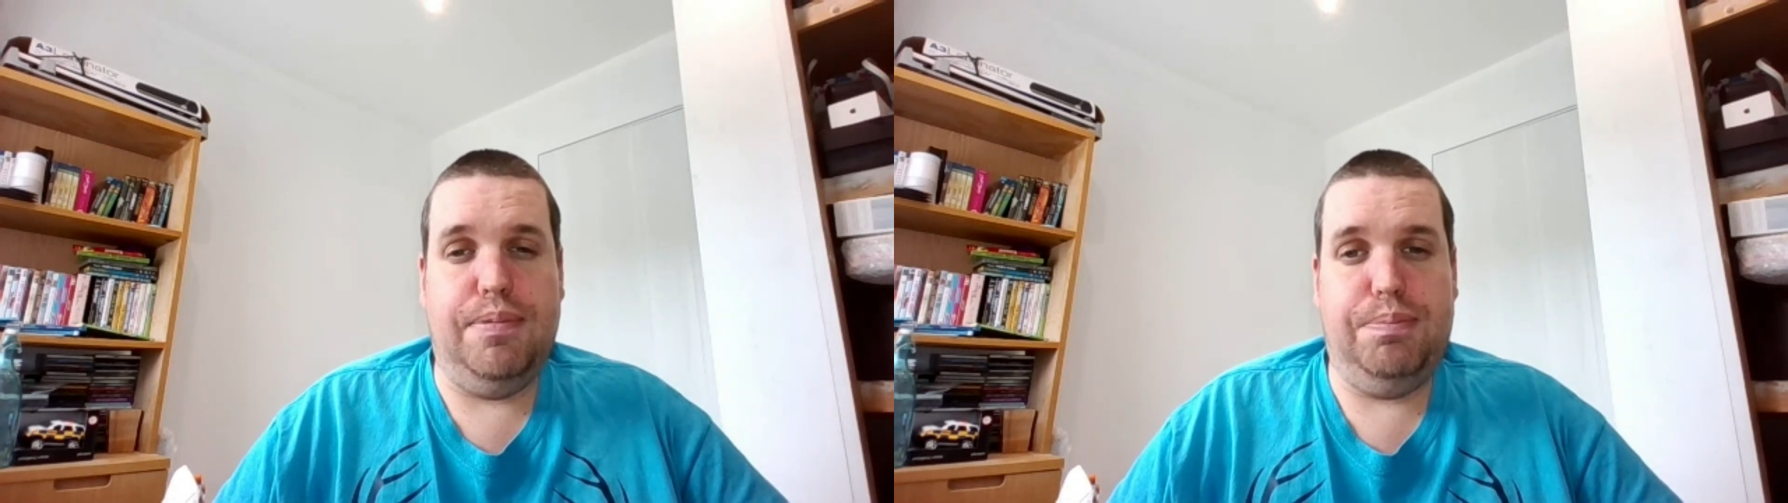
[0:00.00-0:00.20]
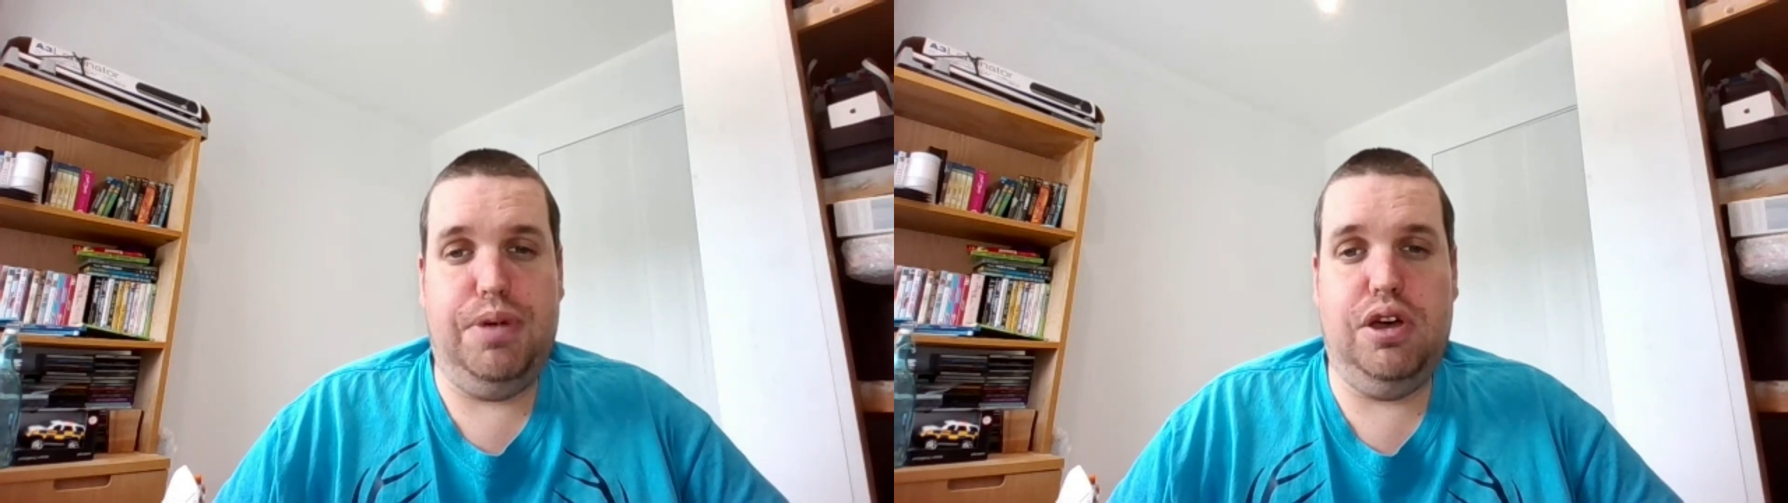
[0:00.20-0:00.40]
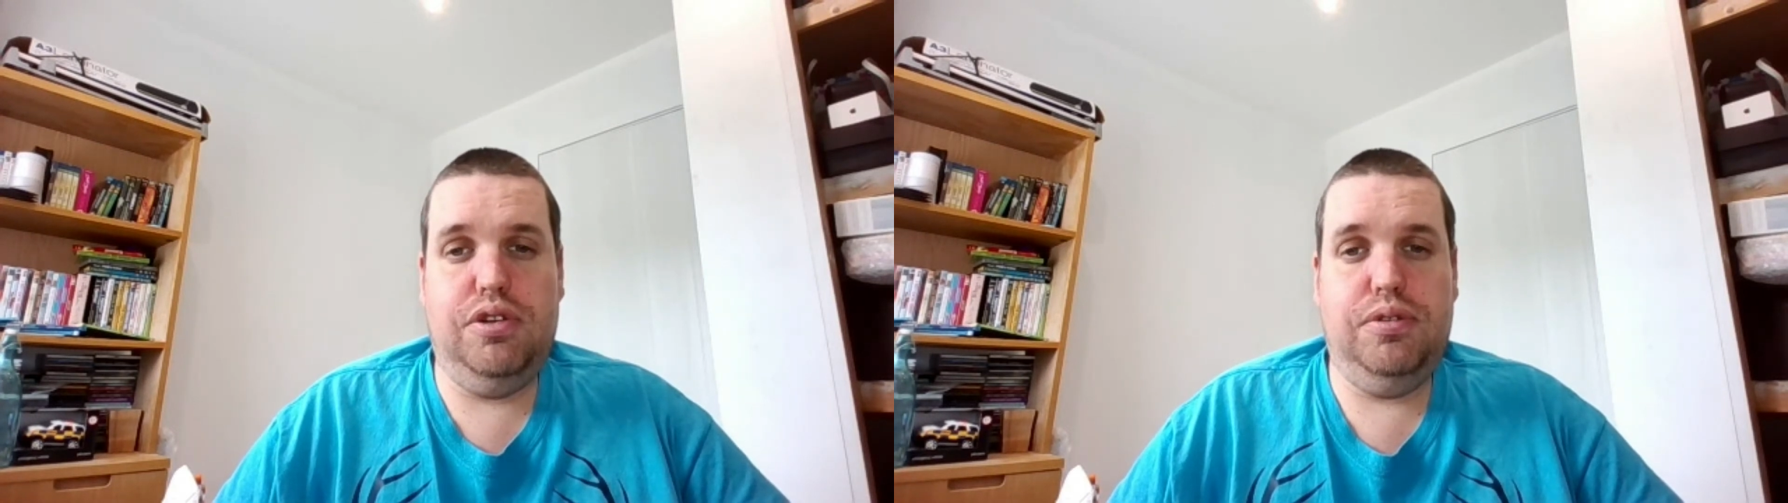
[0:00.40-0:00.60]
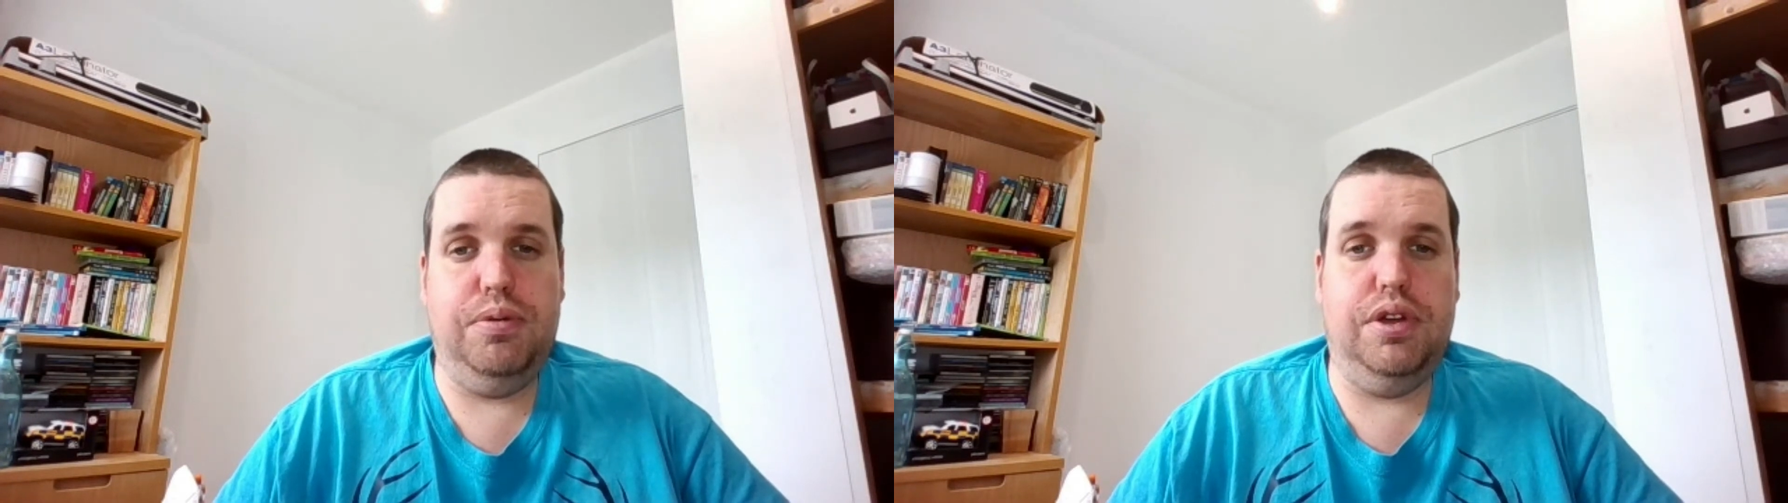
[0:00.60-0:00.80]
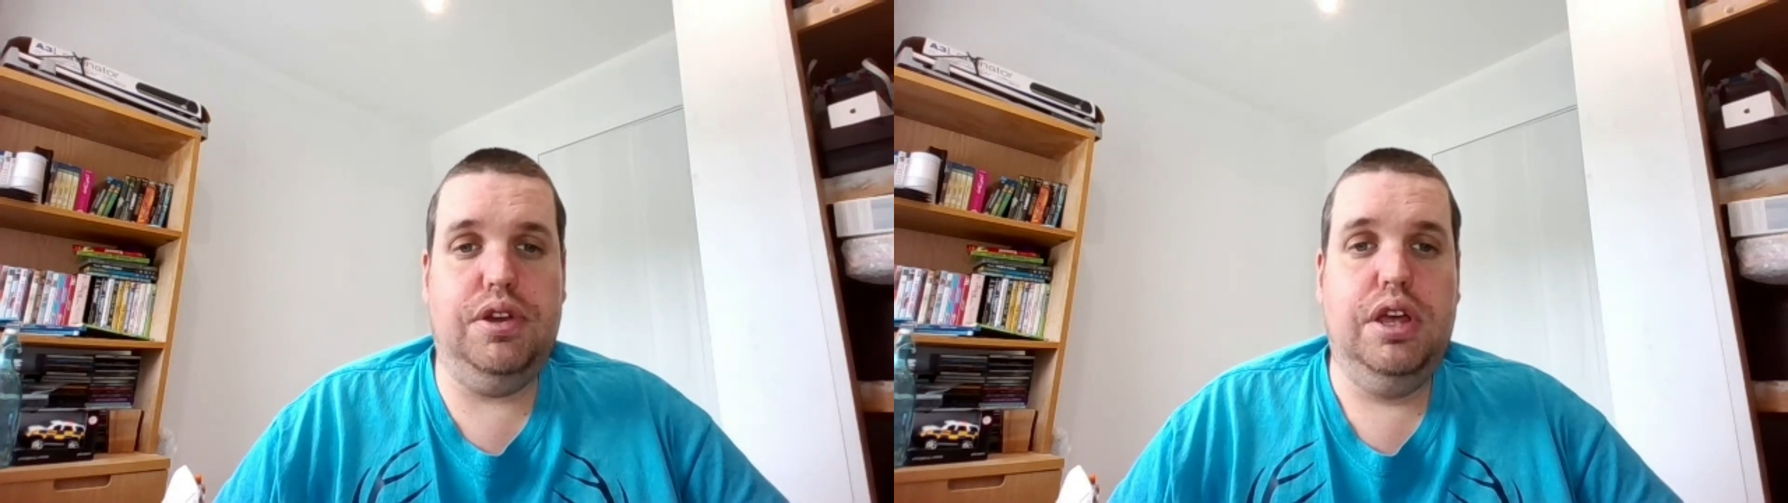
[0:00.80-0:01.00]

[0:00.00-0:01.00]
and password,